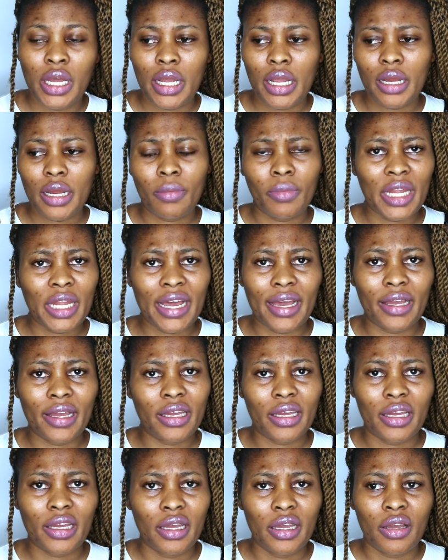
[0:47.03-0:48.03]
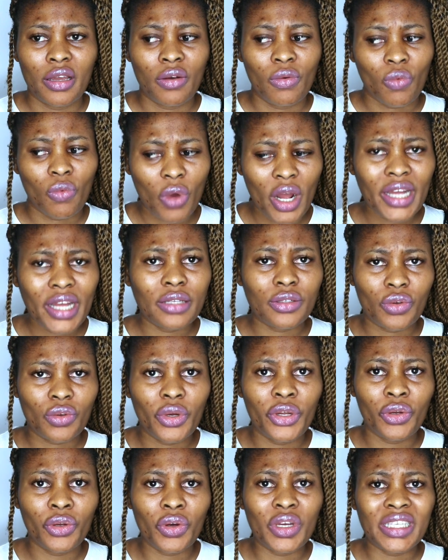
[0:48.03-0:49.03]
I'm like, what is
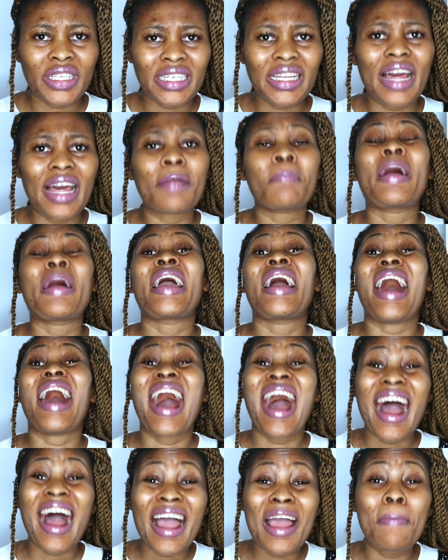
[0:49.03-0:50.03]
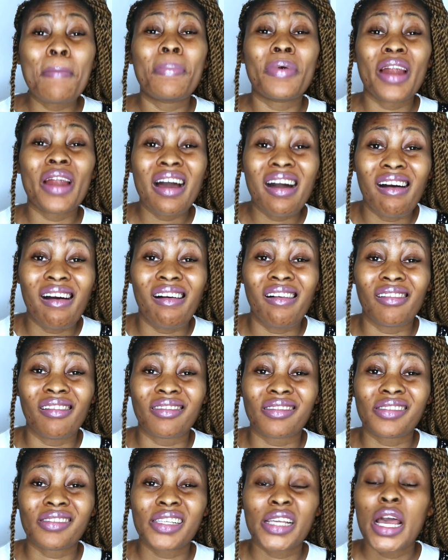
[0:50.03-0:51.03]
going on? Is it like my
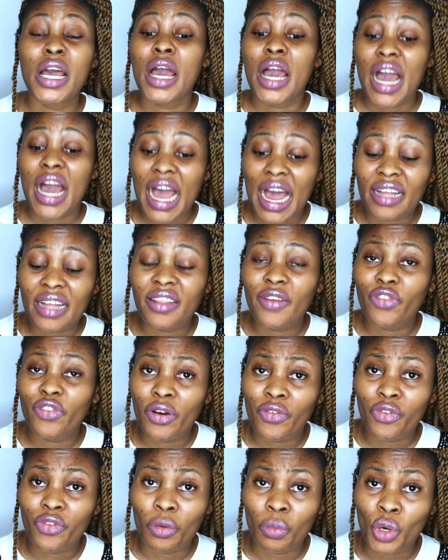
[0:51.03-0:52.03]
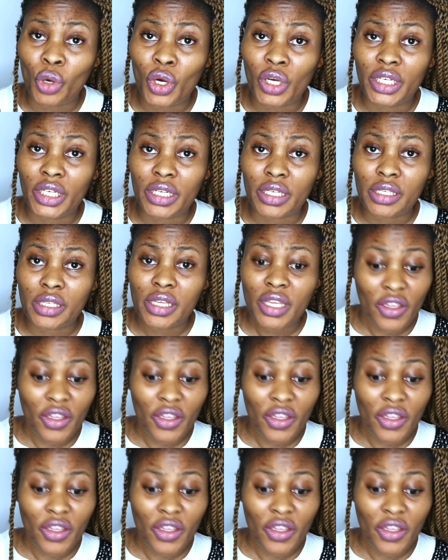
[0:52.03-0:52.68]
eyebrows are different from others?